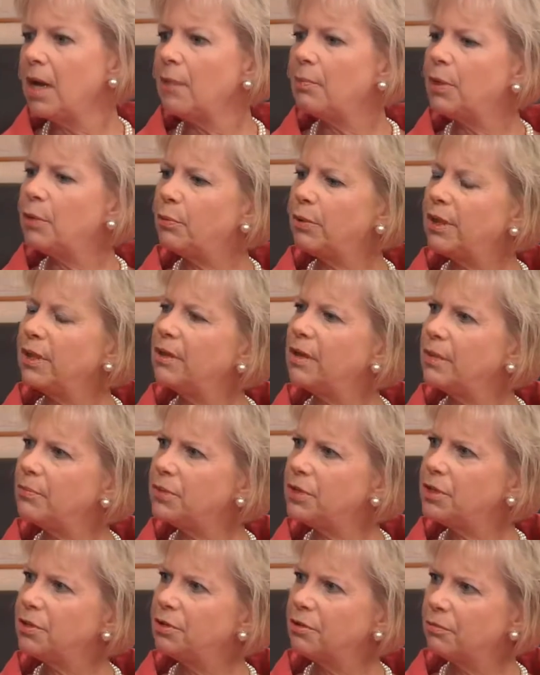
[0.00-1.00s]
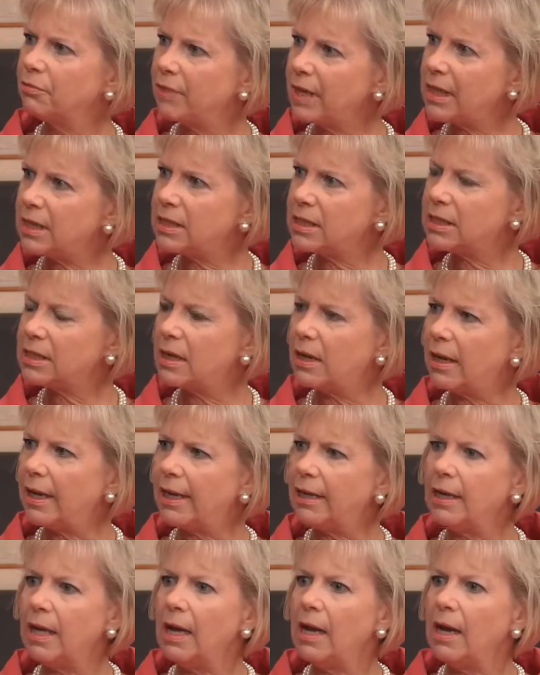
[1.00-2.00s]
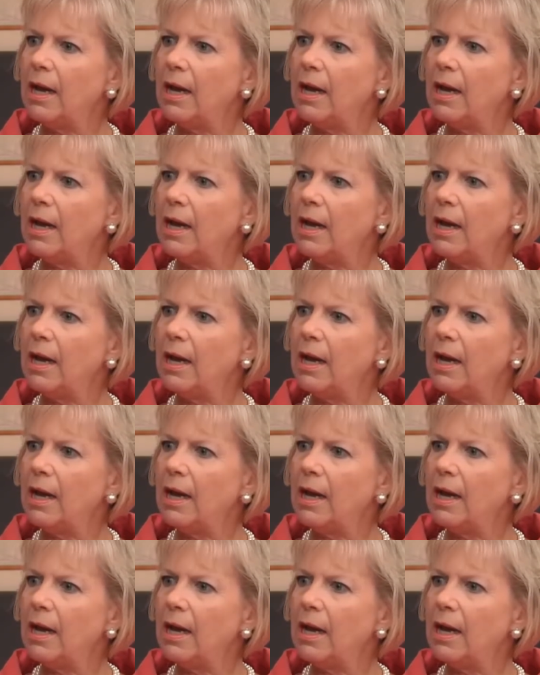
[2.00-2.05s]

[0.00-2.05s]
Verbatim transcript: But when it comes to the REIT side,